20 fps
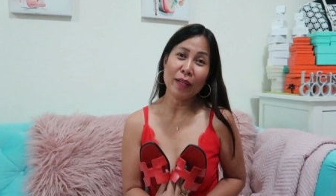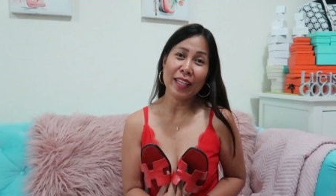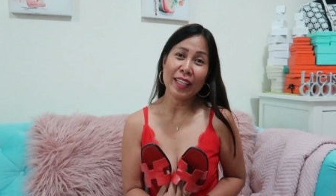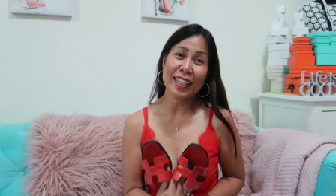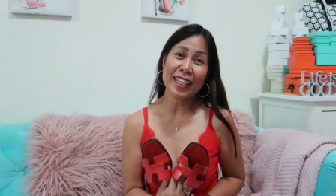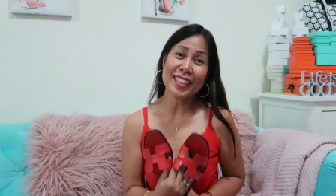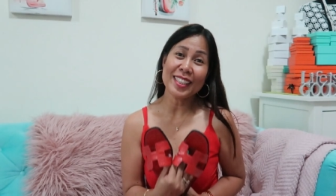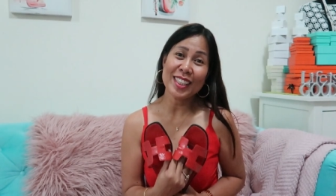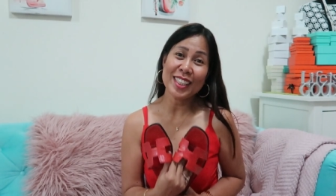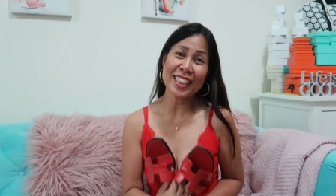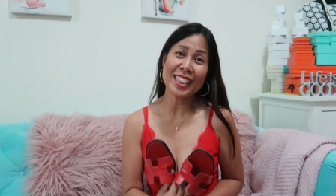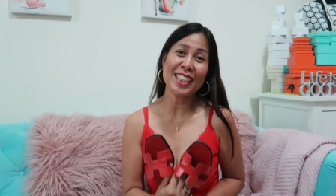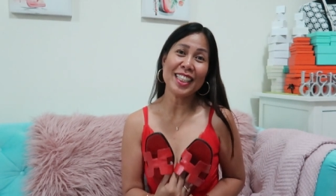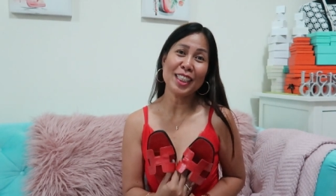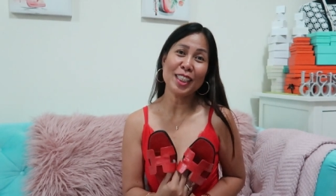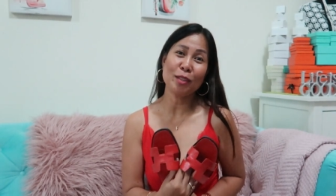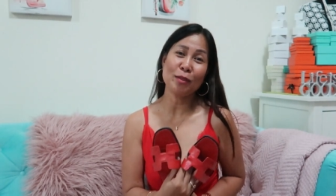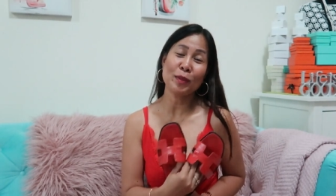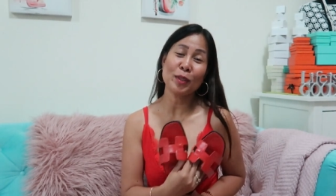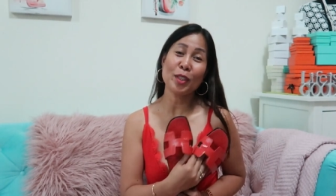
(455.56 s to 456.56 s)
my
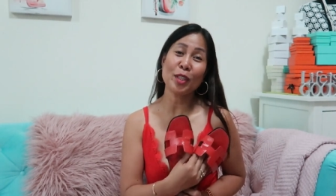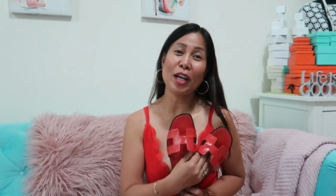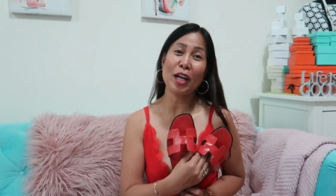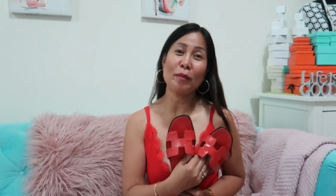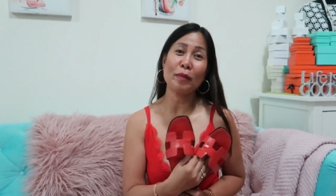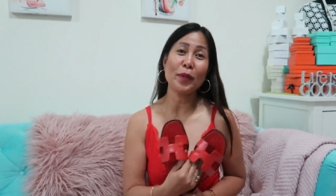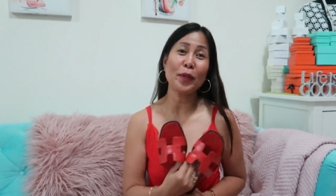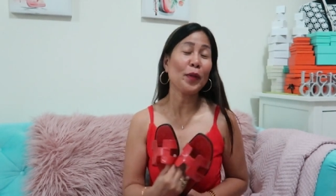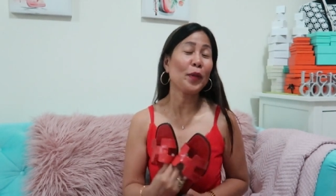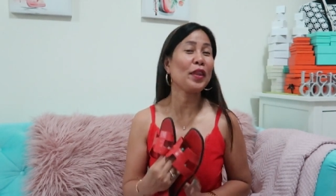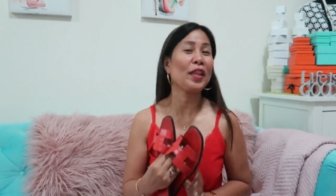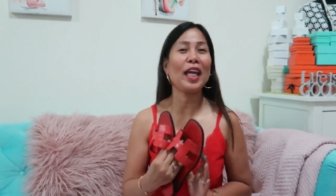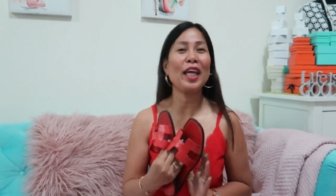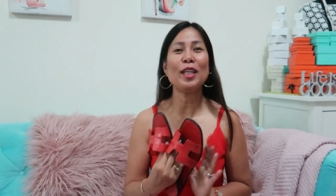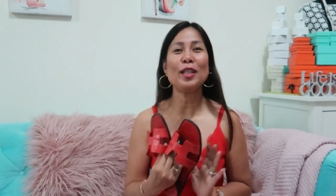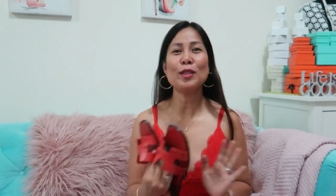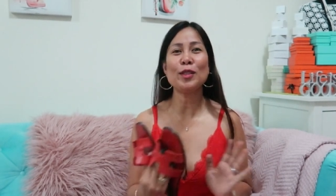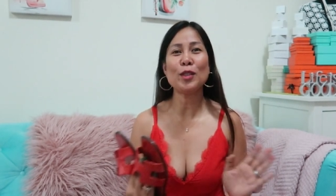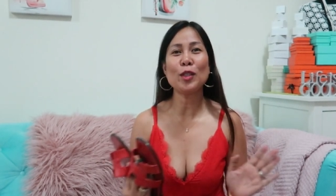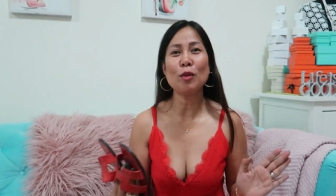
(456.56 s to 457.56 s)
existing subscriber,
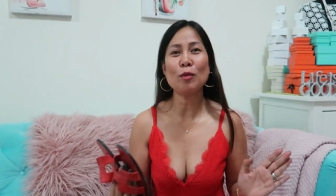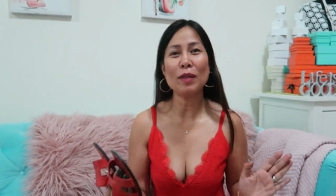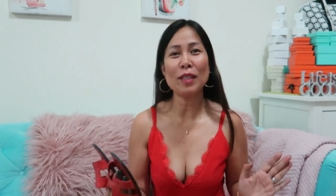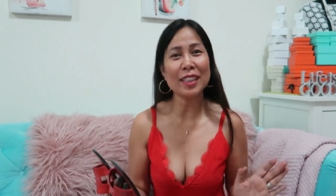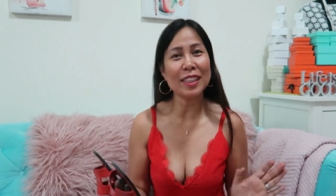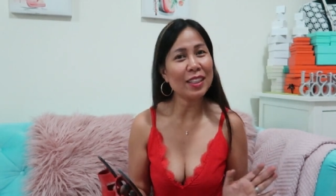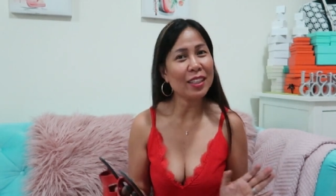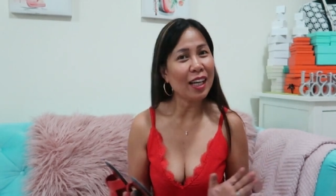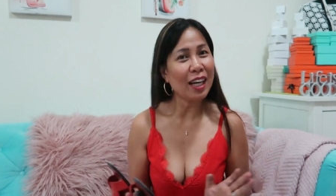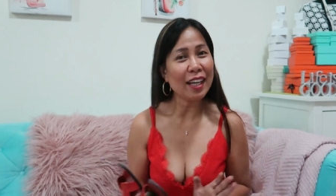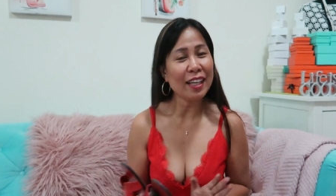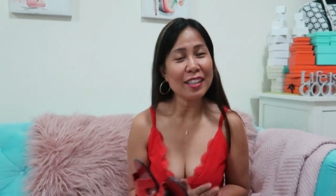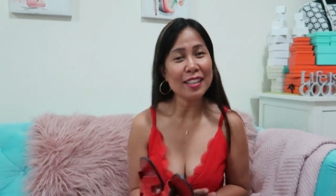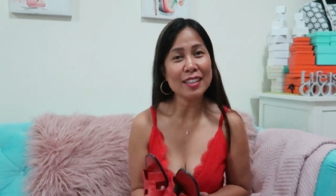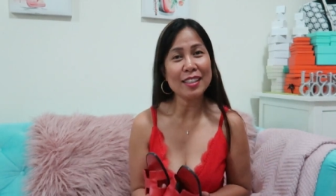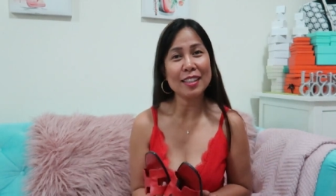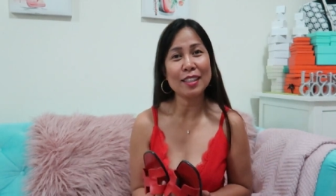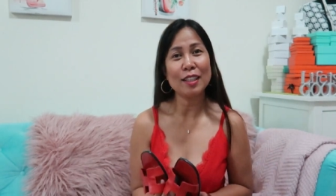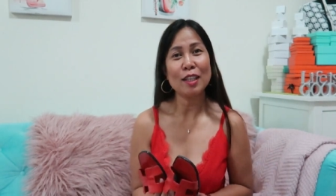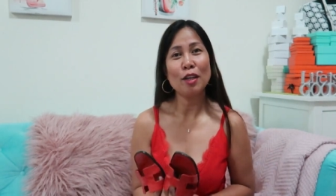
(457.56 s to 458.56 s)
thank you so much guys